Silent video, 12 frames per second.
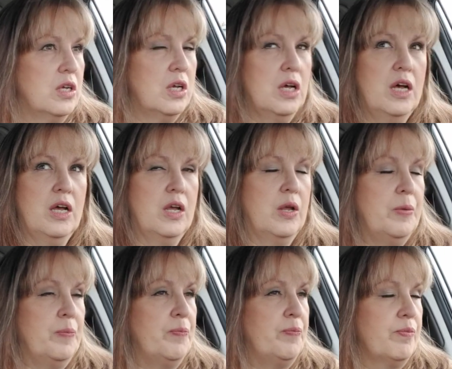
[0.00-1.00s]
uh
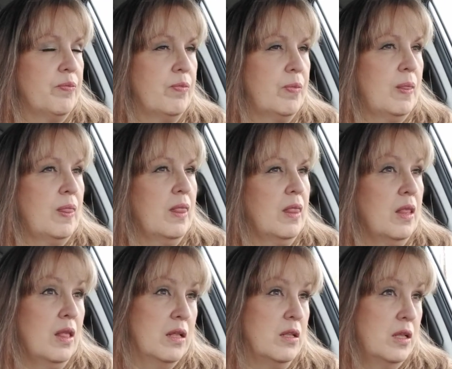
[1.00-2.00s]

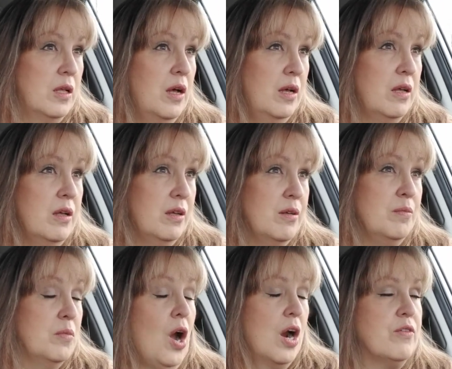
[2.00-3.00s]
a
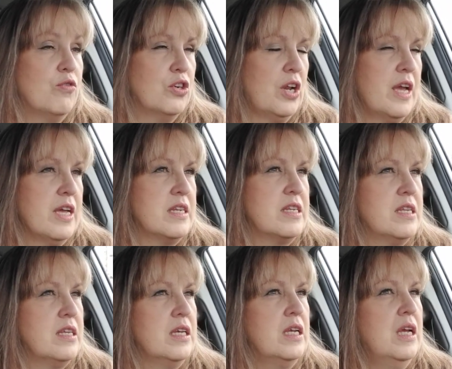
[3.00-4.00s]
carnivore diet.
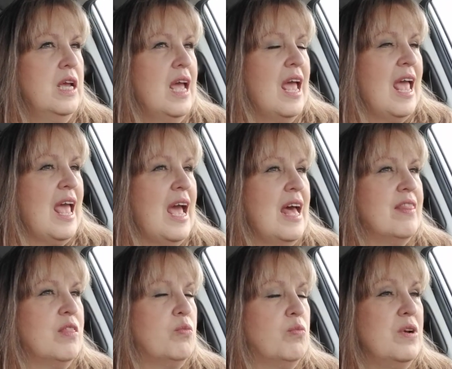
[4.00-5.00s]

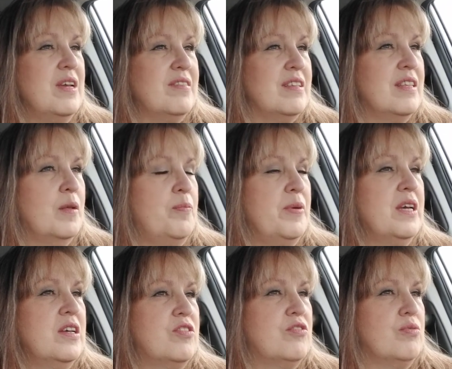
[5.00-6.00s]
And the reason, the
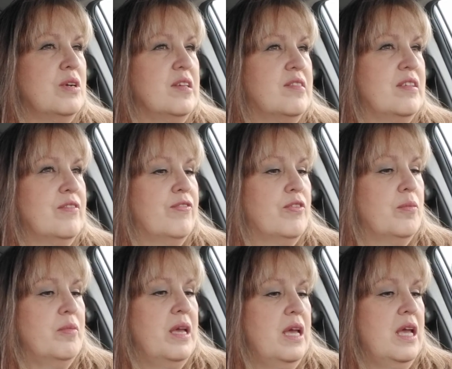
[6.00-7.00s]
biggest reason for
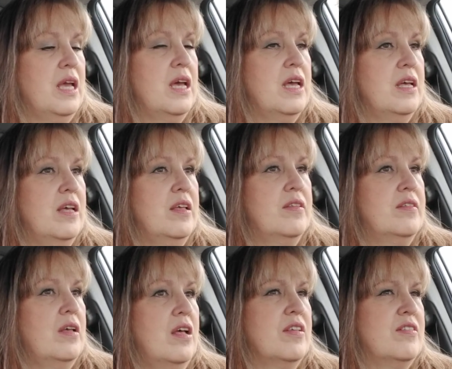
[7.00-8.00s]
me is
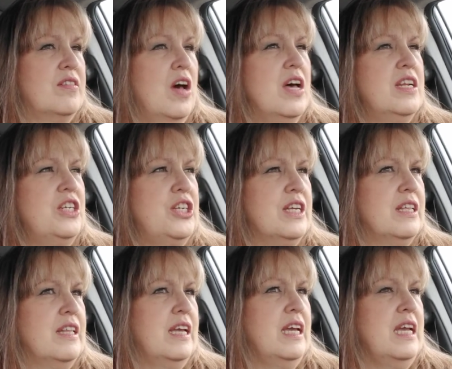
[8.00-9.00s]

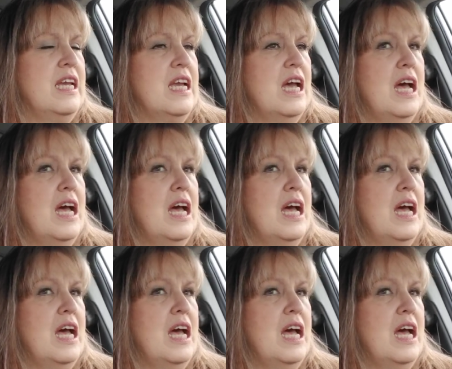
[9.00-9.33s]
astonishingly,